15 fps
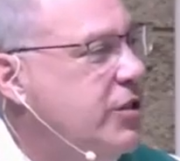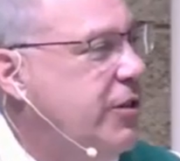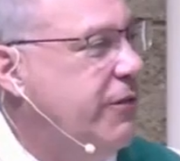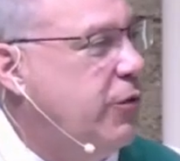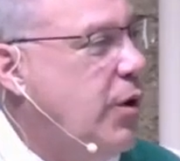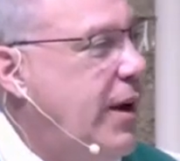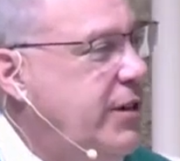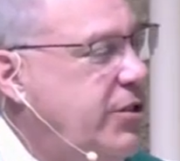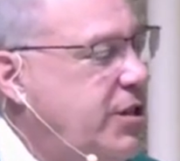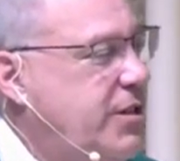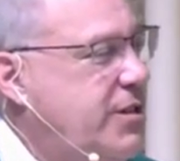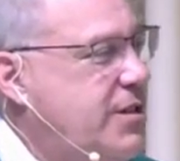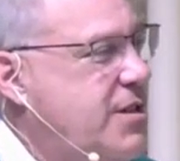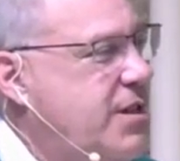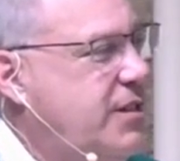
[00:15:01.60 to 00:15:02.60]
of
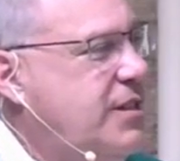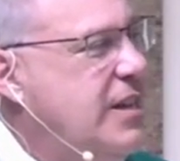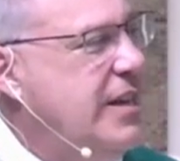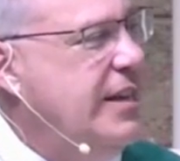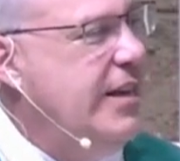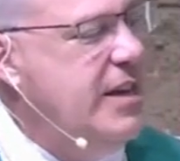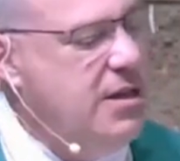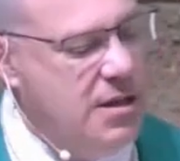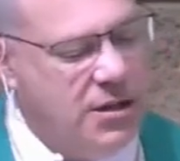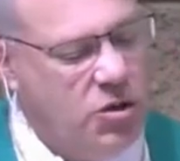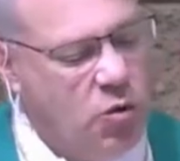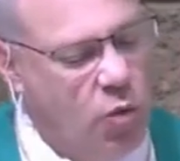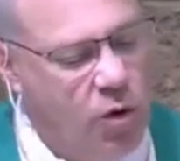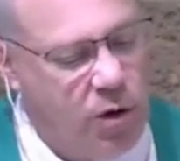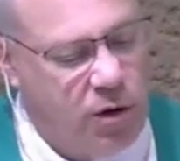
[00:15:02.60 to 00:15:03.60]
righteousness in this
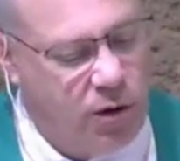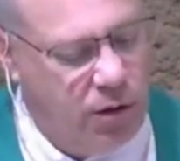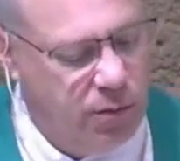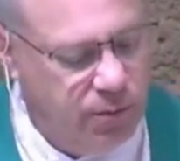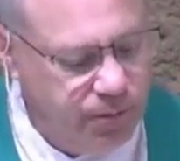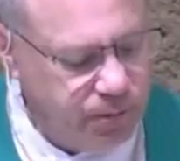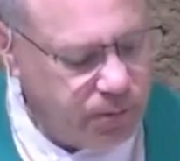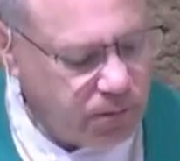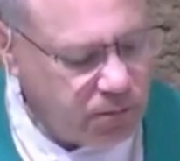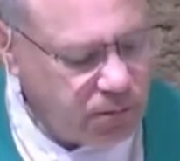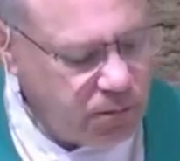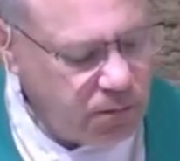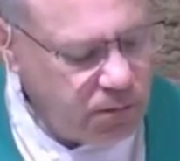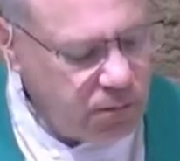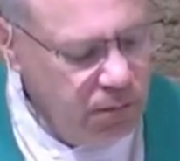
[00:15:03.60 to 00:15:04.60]
world.
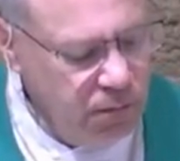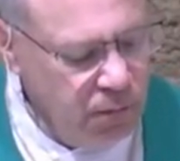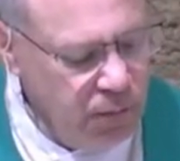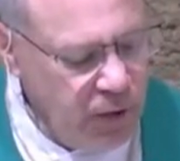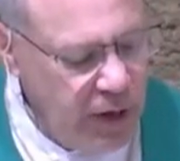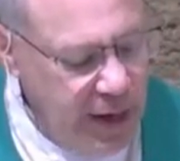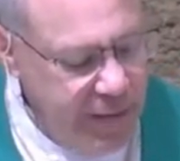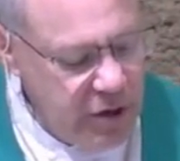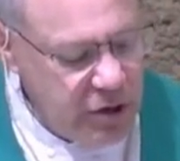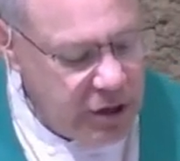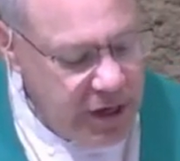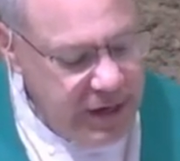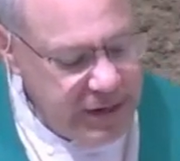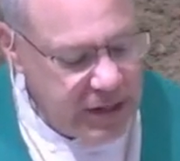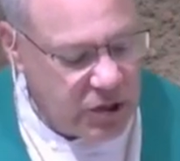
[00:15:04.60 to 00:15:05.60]
Even
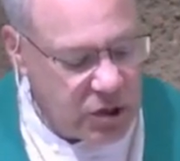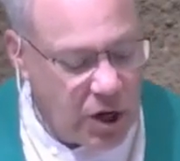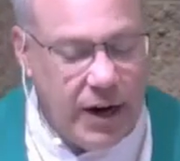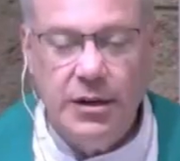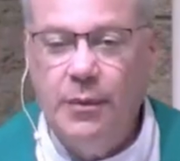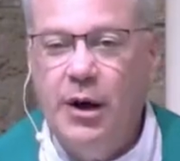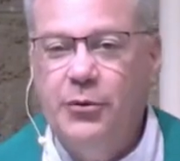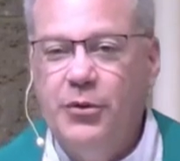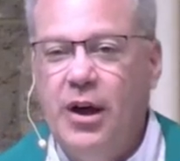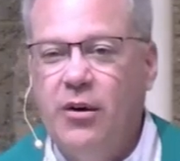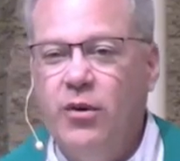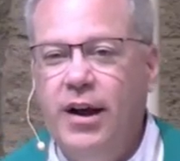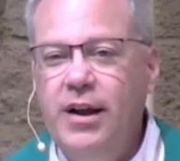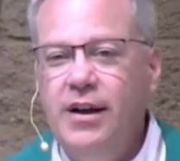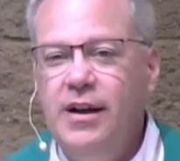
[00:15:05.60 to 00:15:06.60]
Jesus talked about that,
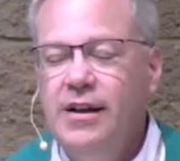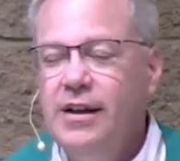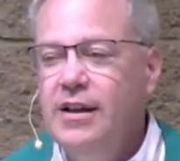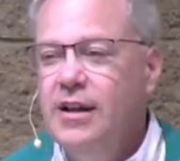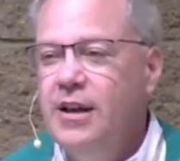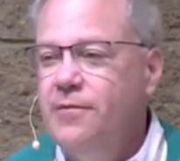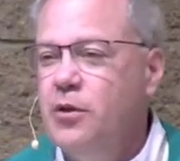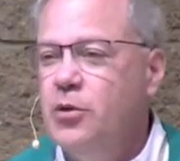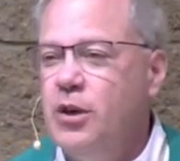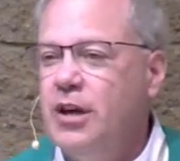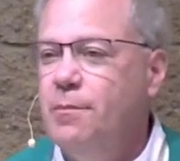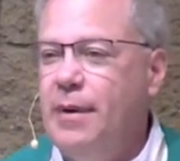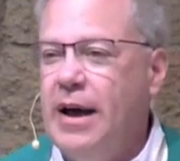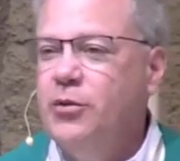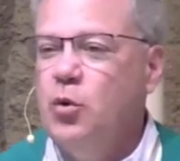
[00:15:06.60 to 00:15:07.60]
right? If you think
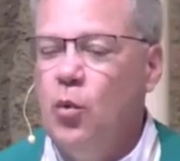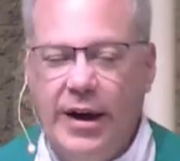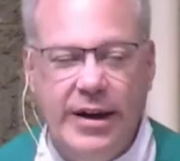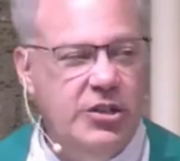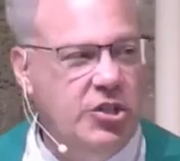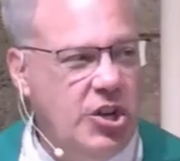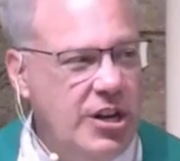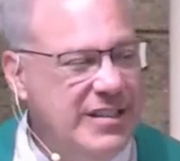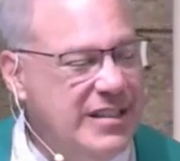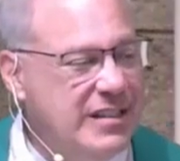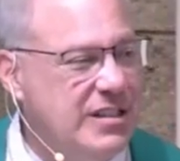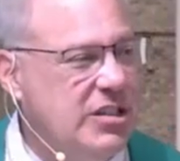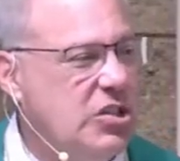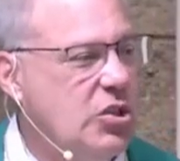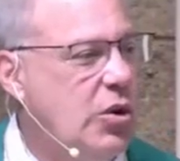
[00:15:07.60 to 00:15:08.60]
about the way Jesus
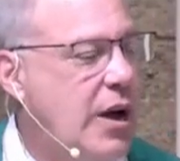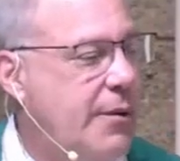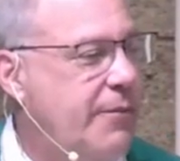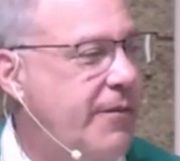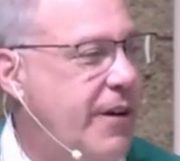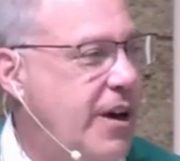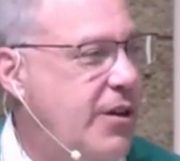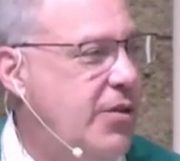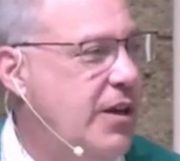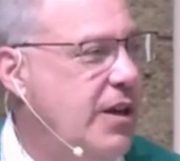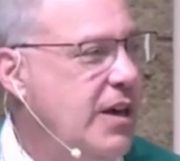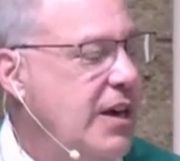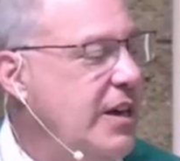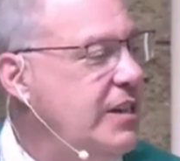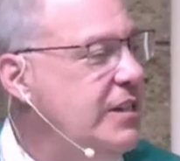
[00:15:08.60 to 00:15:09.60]
described faith,
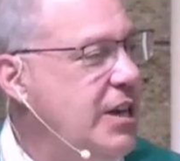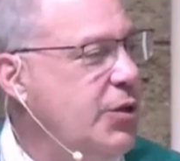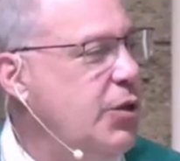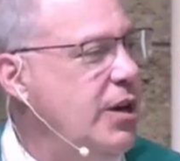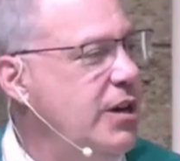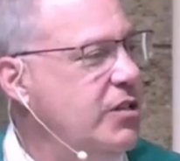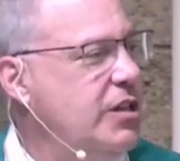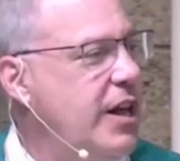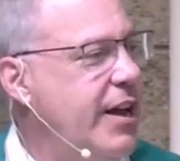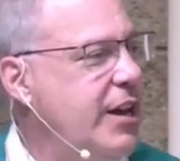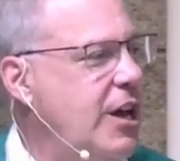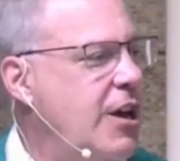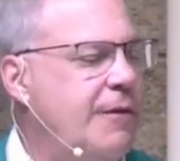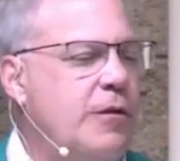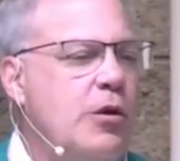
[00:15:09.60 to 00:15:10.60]
he said things like,
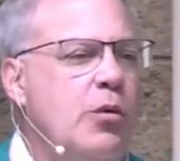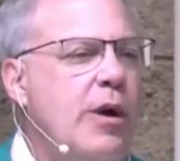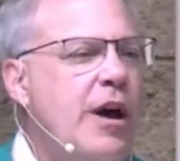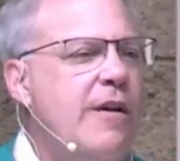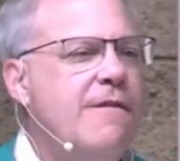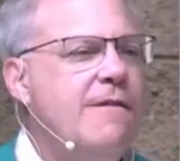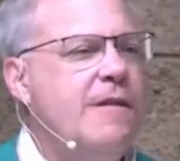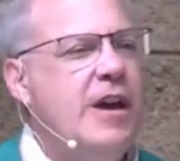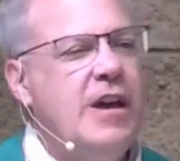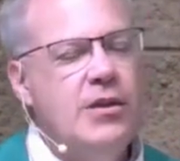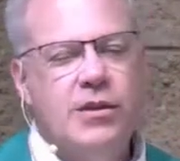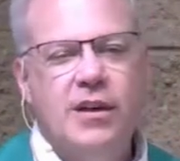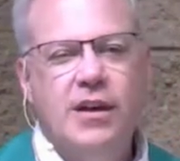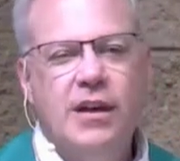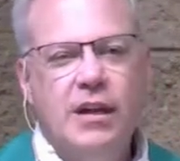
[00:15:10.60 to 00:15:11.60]
If you have faith
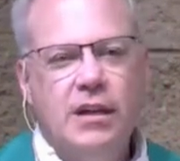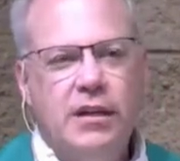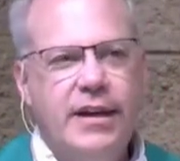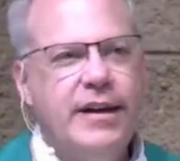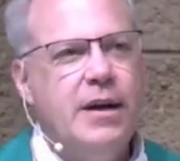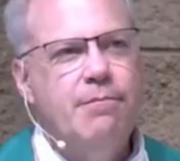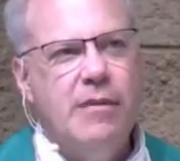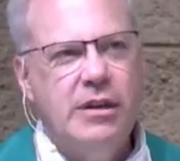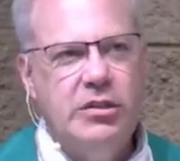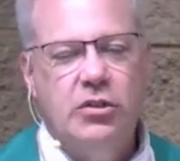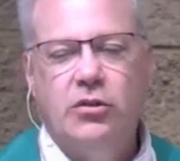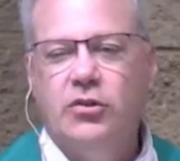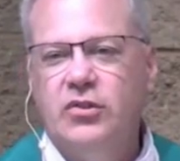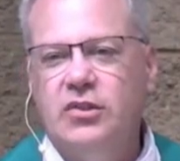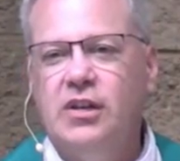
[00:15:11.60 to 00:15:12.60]
like a
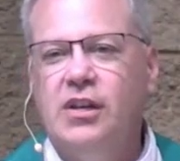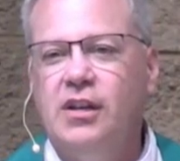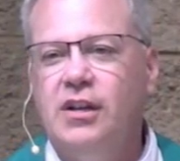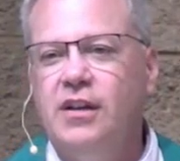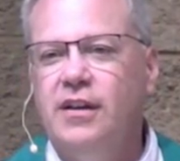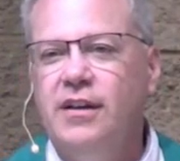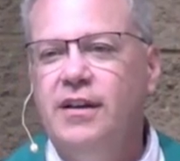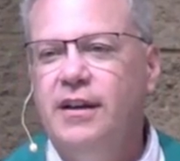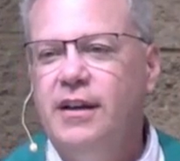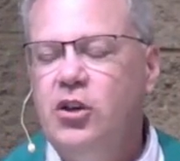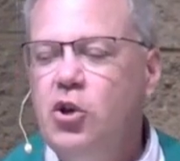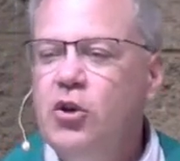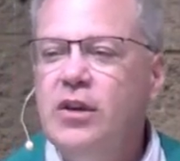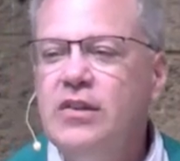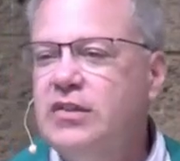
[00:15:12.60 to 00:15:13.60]
mustard seed,
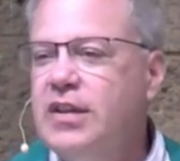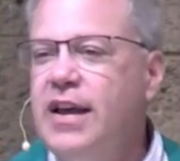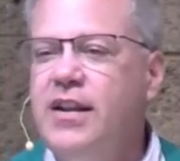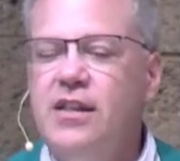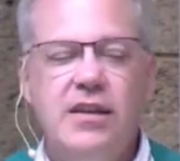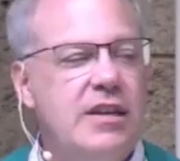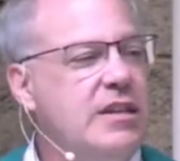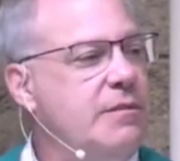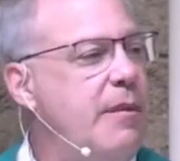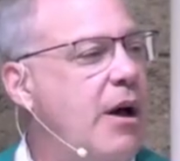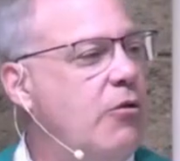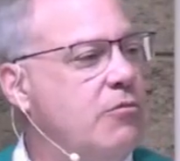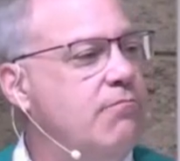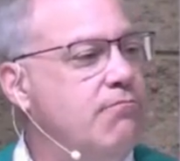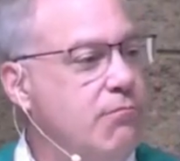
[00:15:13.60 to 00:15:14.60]
you can say to this
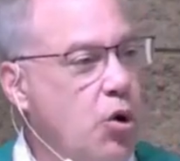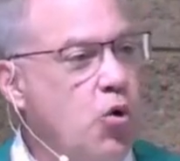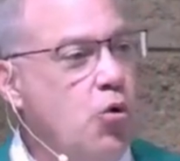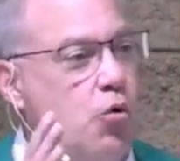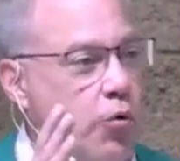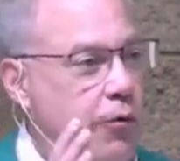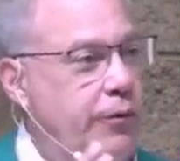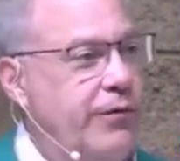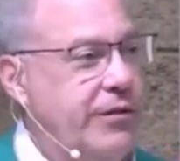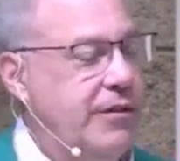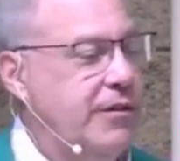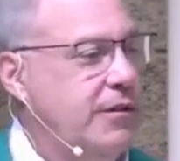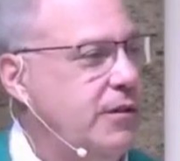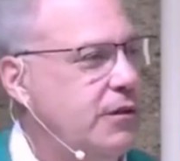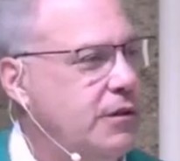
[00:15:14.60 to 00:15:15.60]
mountain, Move,
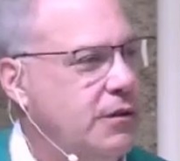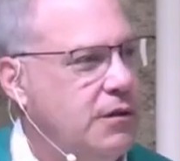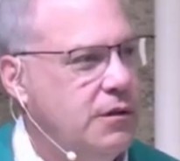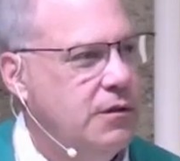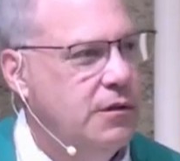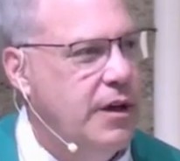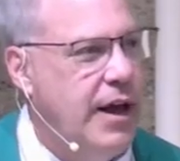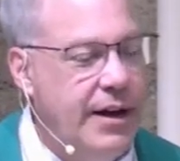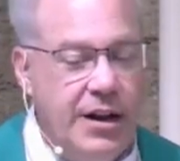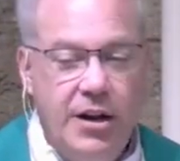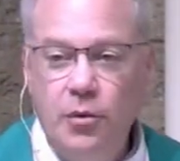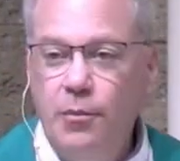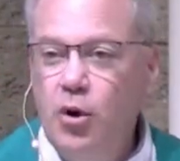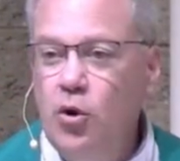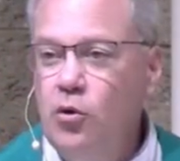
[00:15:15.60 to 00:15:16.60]
and
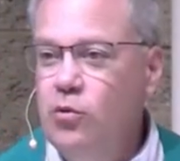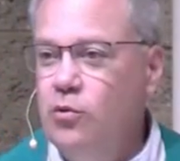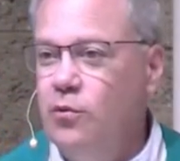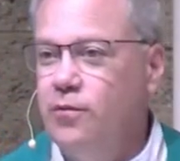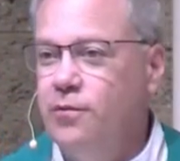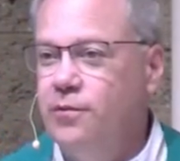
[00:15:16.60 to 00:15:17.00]
it'll move.